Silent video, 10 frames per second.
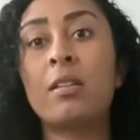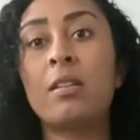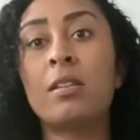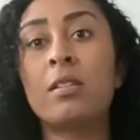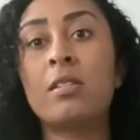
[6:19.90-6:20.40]

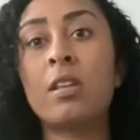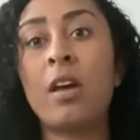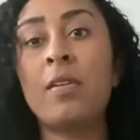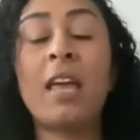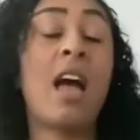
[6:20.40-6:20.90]
So
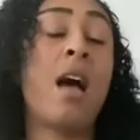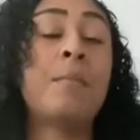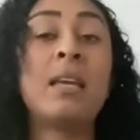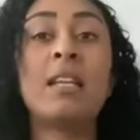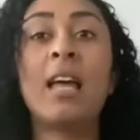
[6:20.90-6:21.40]
yeah, I
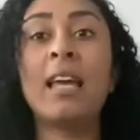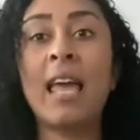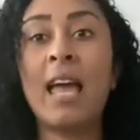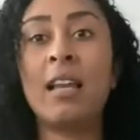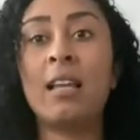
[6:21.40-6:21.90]
mean,
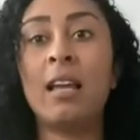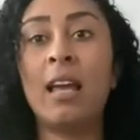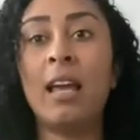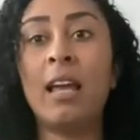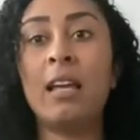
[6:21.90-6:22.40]
again,
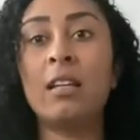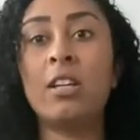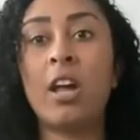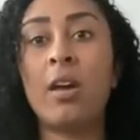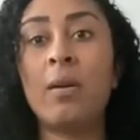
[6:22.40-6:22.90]

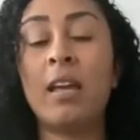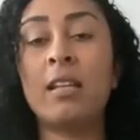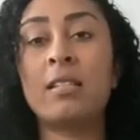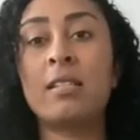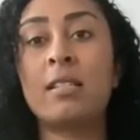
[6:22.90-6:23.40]

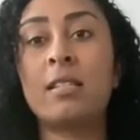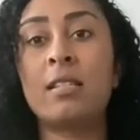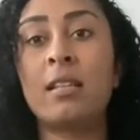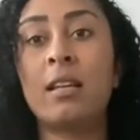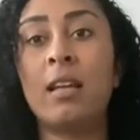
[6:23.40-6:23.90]

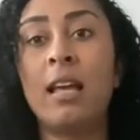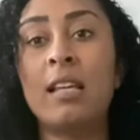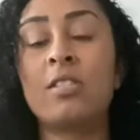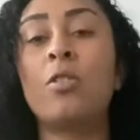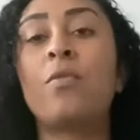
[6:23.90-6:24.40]

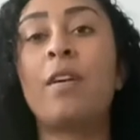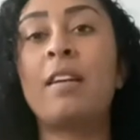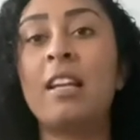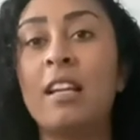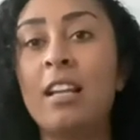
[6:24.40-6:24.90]
it's not
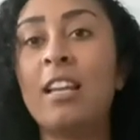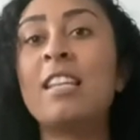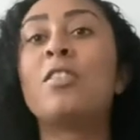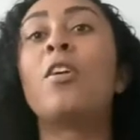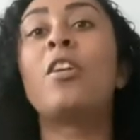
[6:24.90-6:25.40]

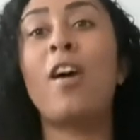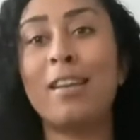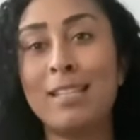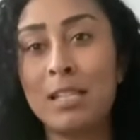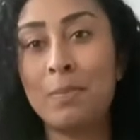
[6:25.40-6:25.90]
a
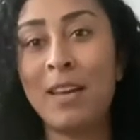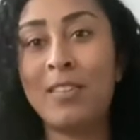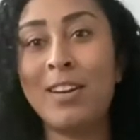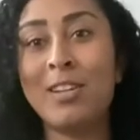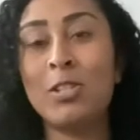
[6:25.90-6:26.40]
nice
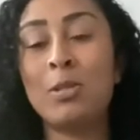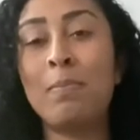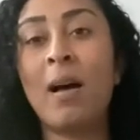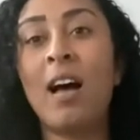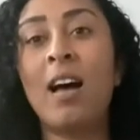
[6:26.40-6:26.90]
experience,
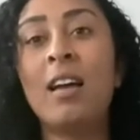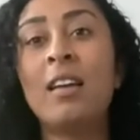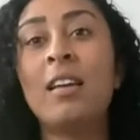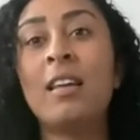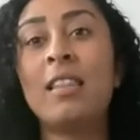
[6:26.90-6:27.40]
but
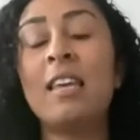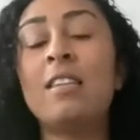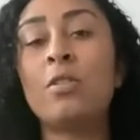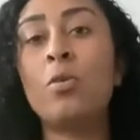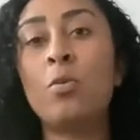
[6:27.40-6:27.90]

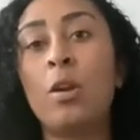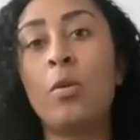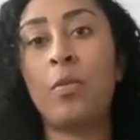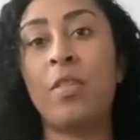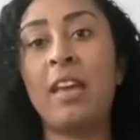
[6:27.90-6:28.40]
these are all
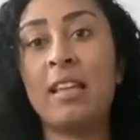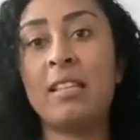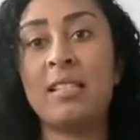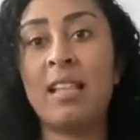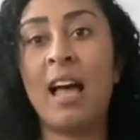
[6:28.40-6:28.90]
little
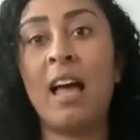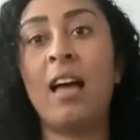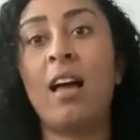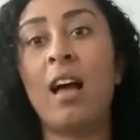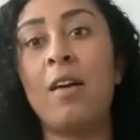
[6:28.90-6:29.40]
things
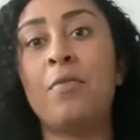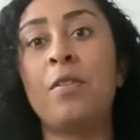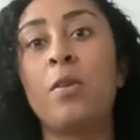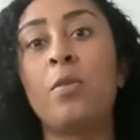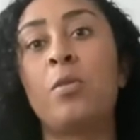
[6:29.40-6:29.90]
that I
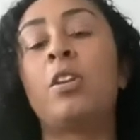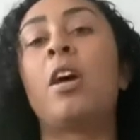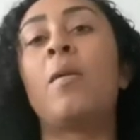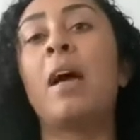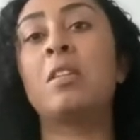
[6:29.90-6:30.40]
feel, you know,
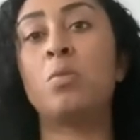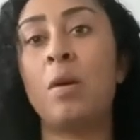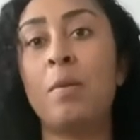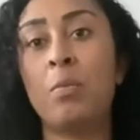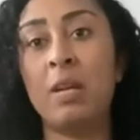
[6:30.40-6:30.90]
as
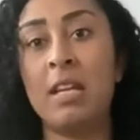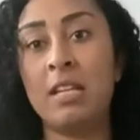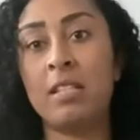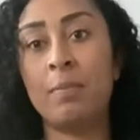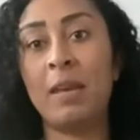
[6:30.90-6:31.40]
women, we
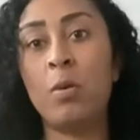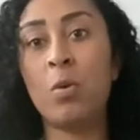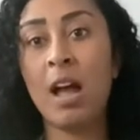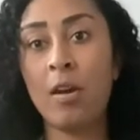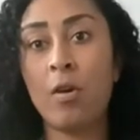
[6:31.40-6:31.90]
need to be
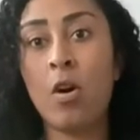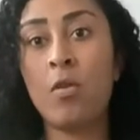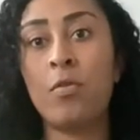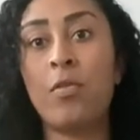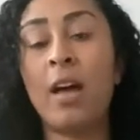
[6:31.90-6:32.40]
aware
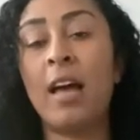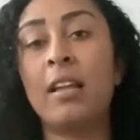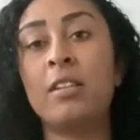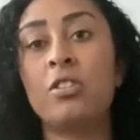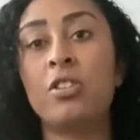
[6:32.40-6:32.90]
of
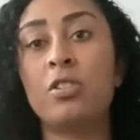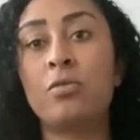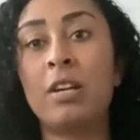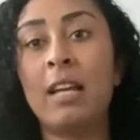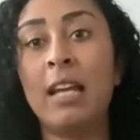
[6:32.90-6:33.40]
and just
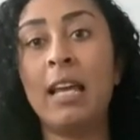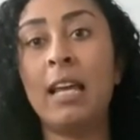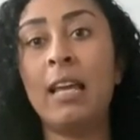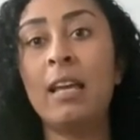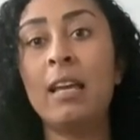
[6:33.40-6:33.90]
really,